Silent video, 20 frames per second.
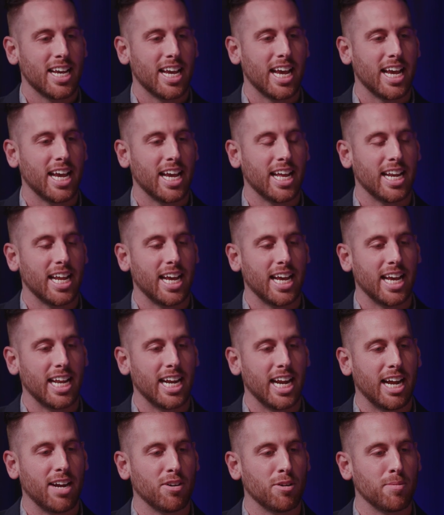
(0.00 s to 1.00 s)
And
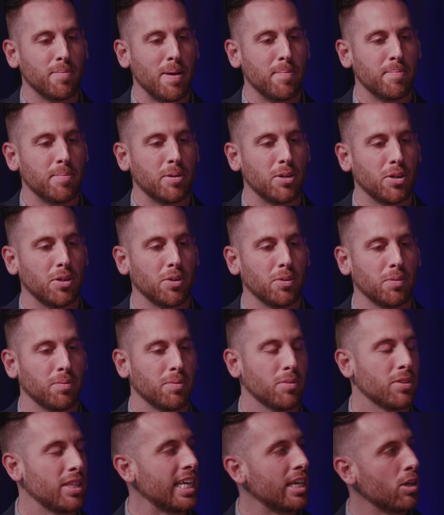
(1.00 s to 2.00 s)
I remember
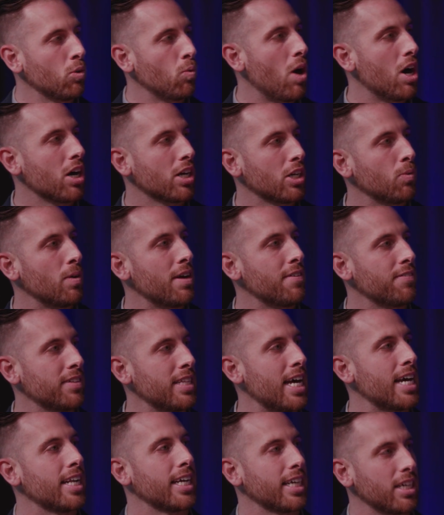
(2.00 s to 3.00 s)
thinking, walking away from
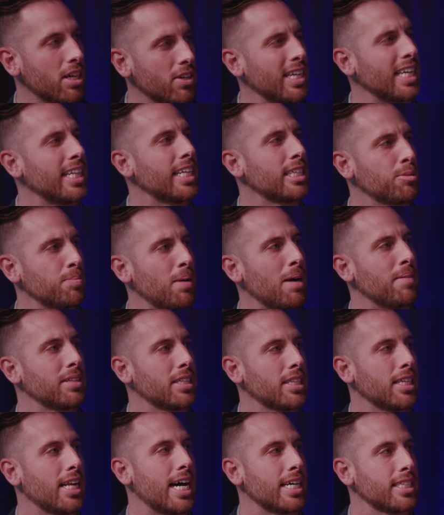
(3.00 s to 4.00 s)
that, like, okay, that's probably
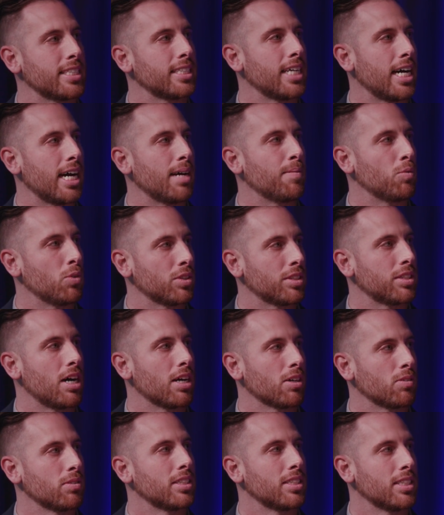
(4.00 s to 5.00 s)
the last time we'll
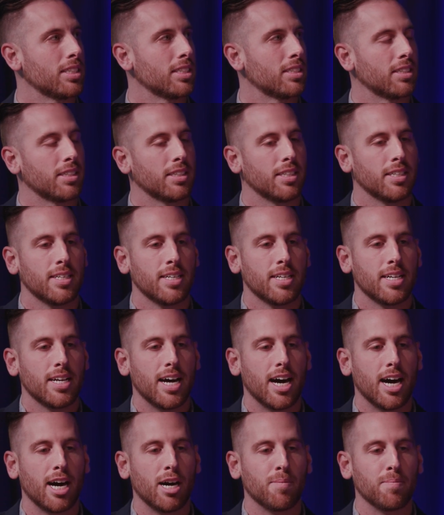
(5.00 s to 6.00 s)
talk with Caesar.
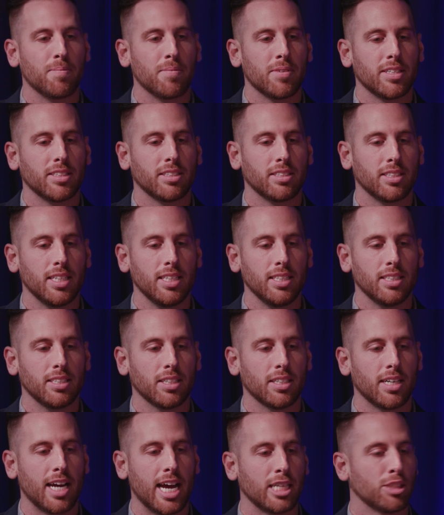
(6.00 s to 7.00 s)

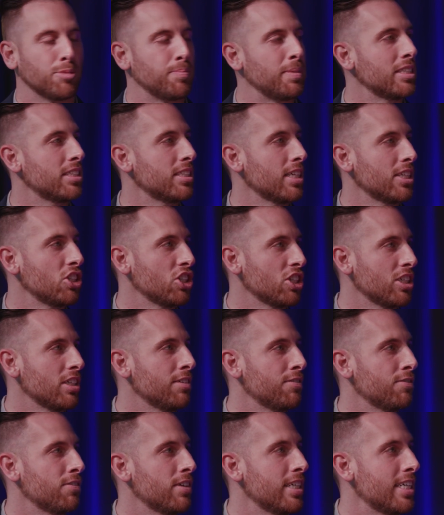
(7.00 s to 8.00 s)
Caesar has been such a
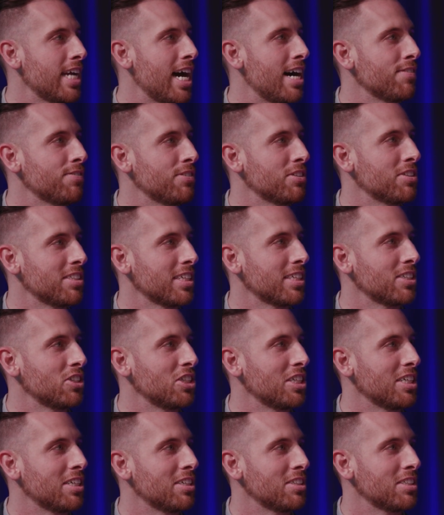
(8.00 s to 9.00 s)
good friend now for 6
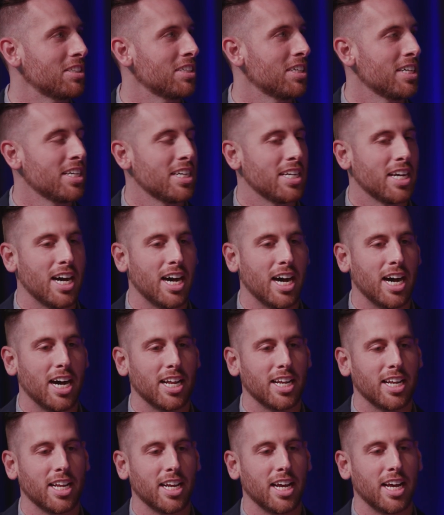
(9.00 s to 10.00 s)
years.
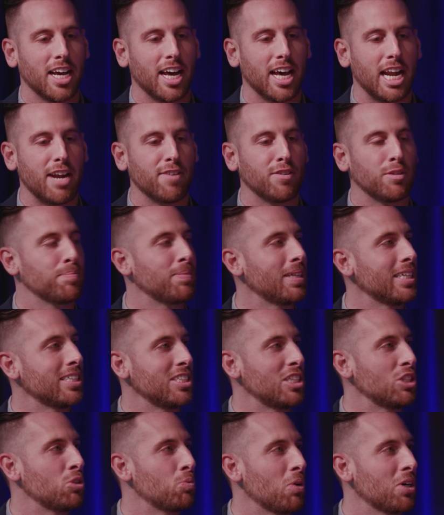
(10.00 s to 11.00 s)
At every place
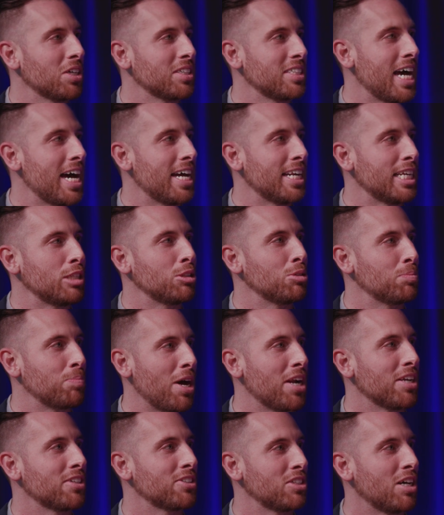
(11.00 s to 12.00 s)
he's worked at, he's
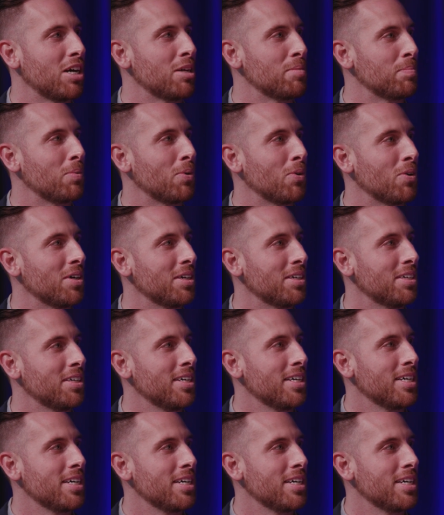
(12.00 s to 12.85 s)
brought us on board